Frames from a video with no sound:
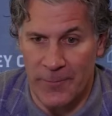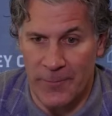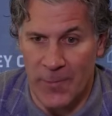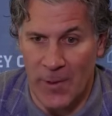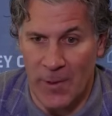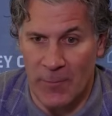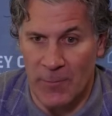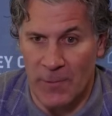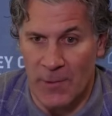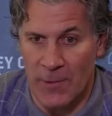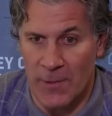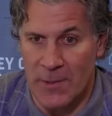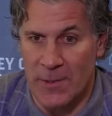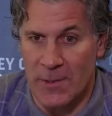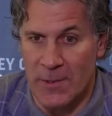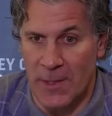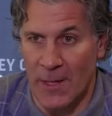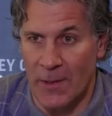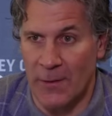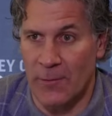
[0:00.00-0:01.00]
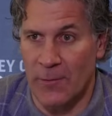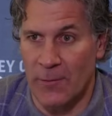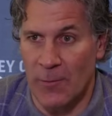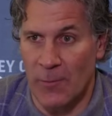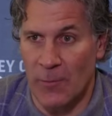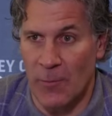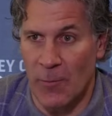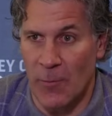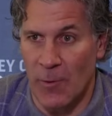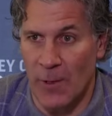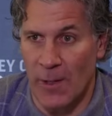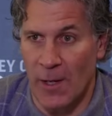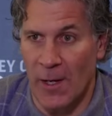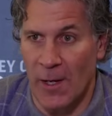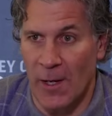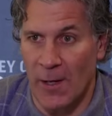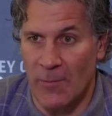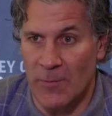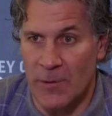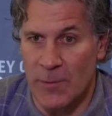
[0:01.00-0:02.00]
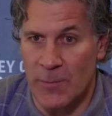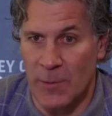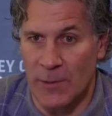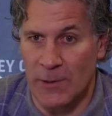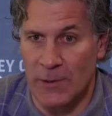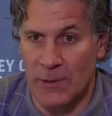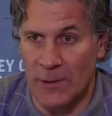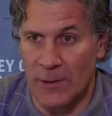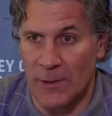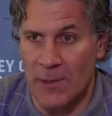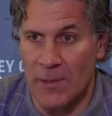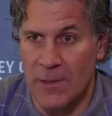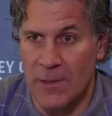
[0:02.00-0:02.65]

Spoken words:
up to the standard that we want to have, especially in the